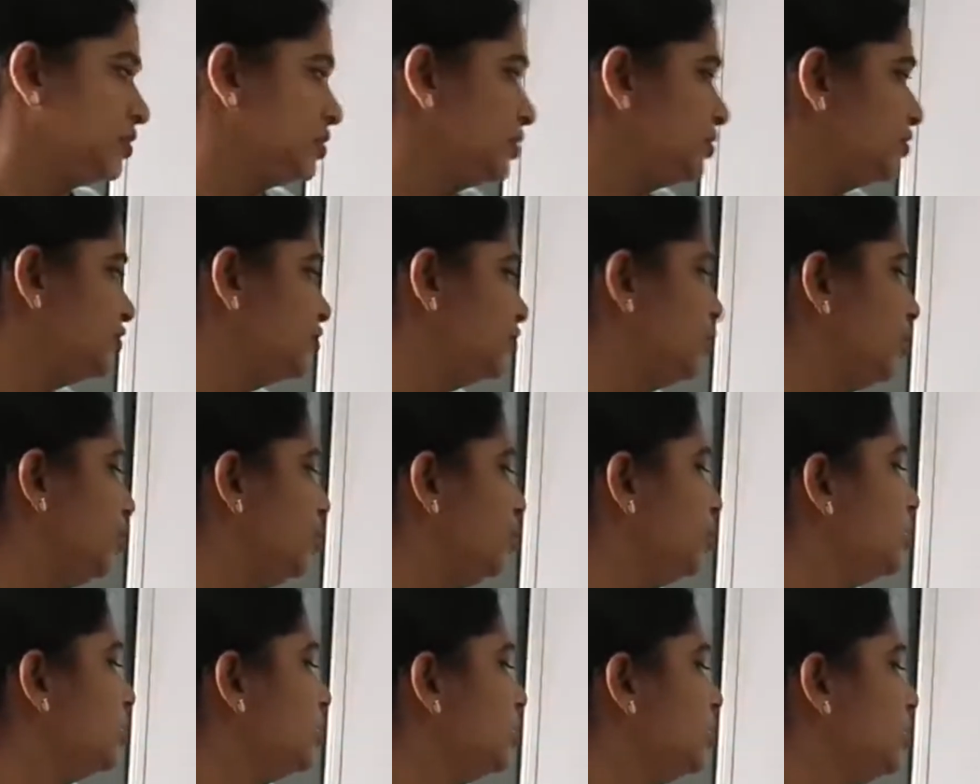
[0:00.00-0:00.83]

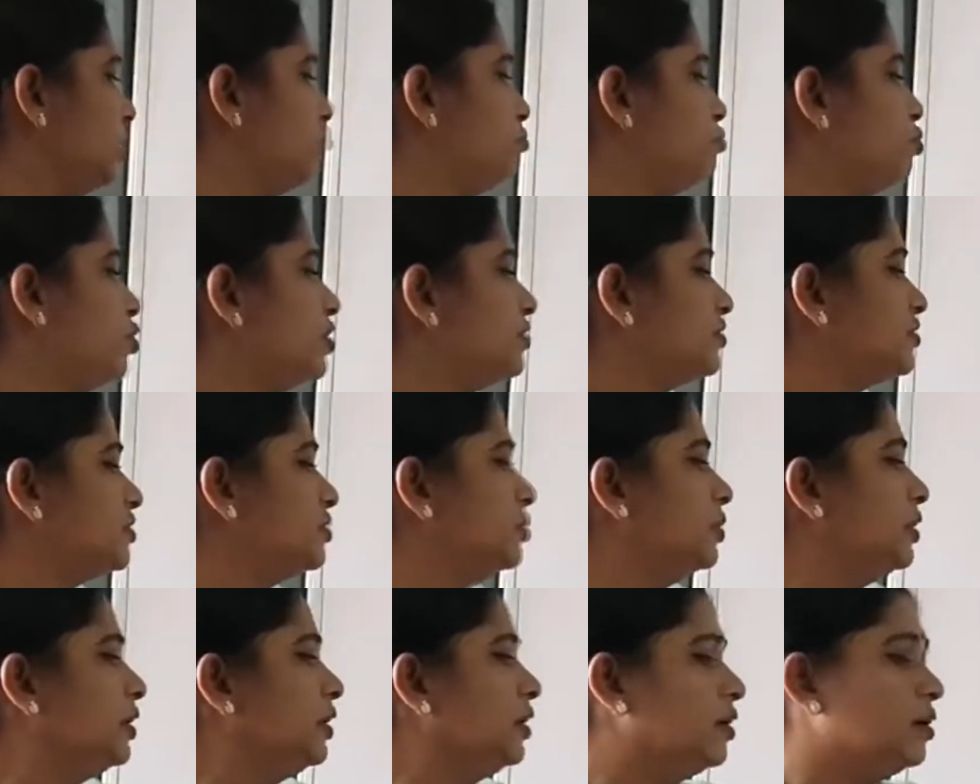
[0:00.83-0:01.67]
So
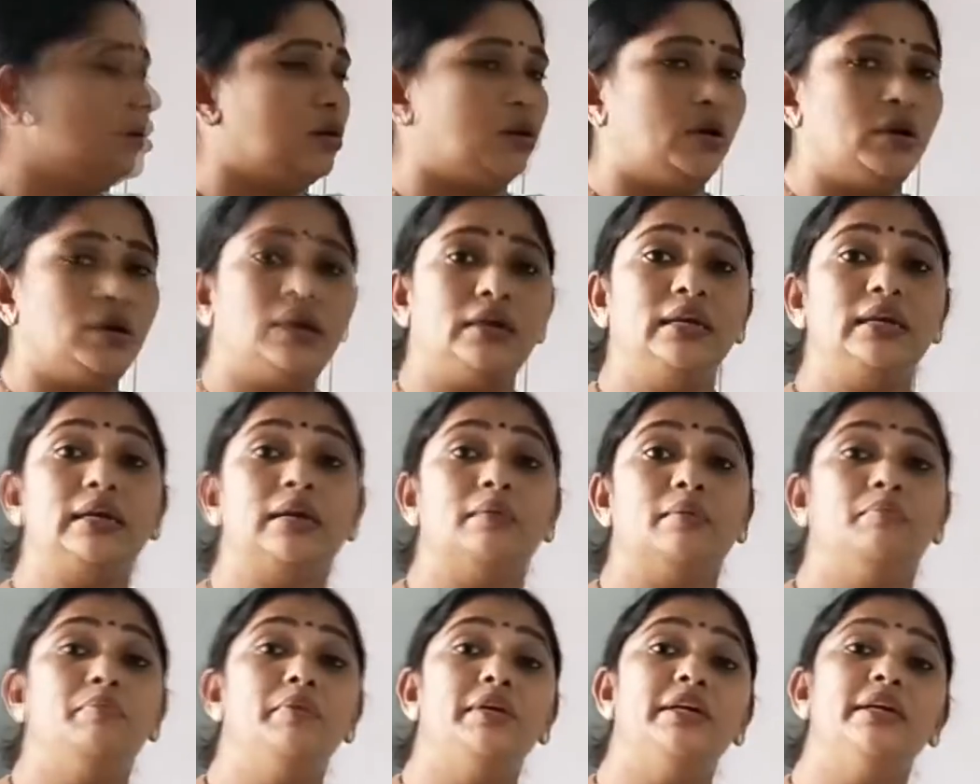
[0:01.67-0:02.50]
impossible, already
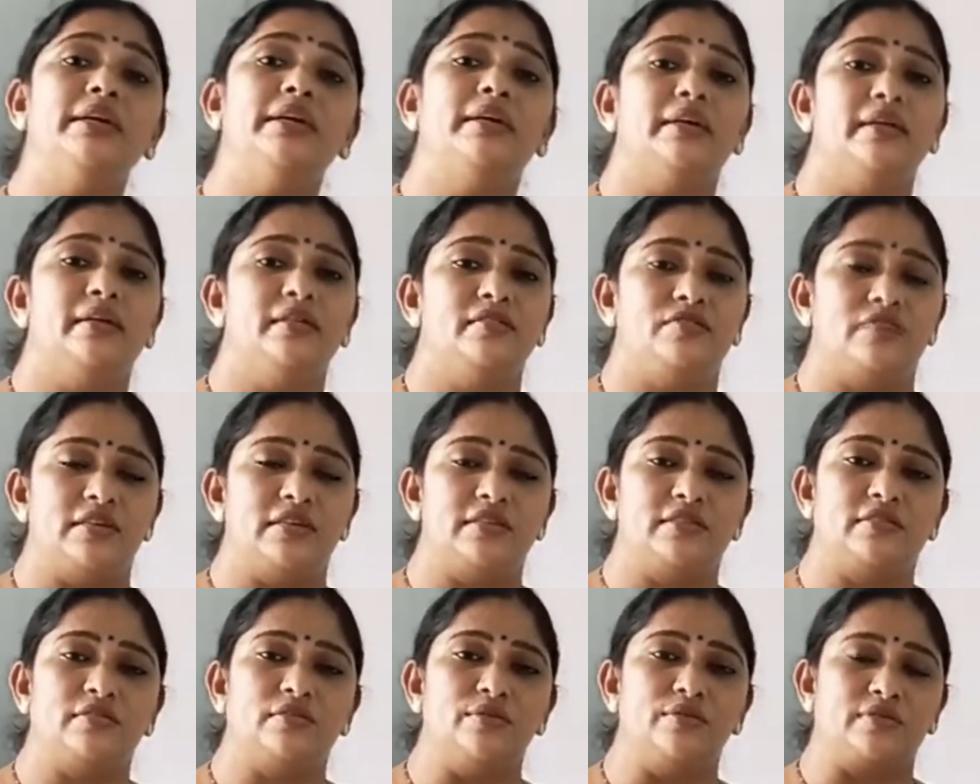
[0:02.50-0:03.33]
completed
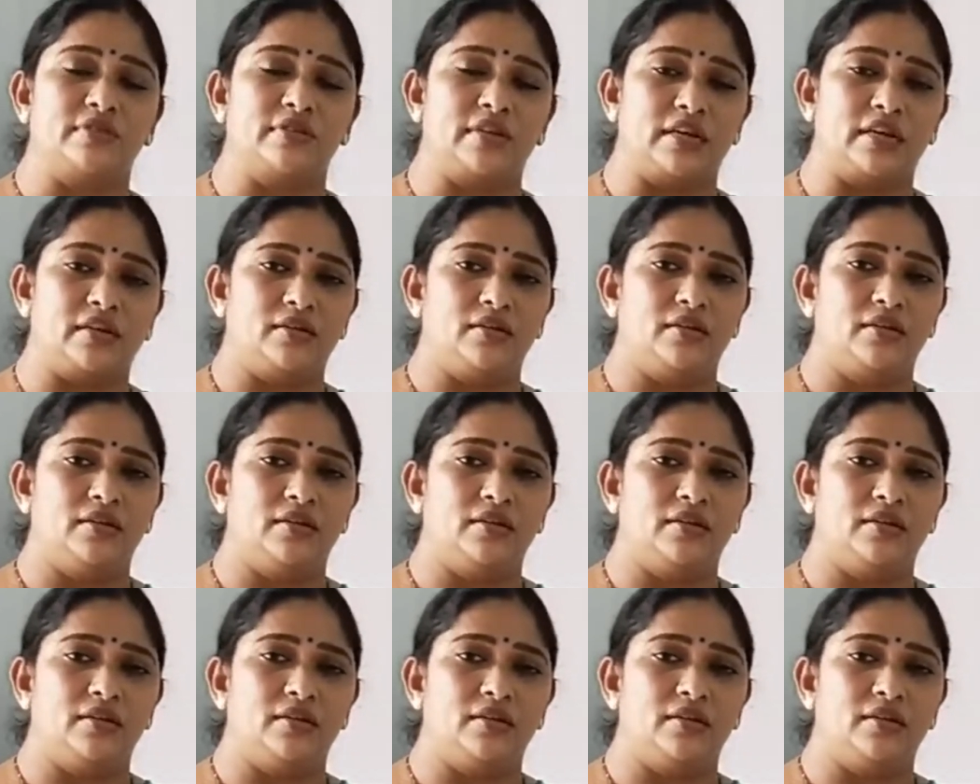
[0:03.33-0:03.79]
conditions, those are.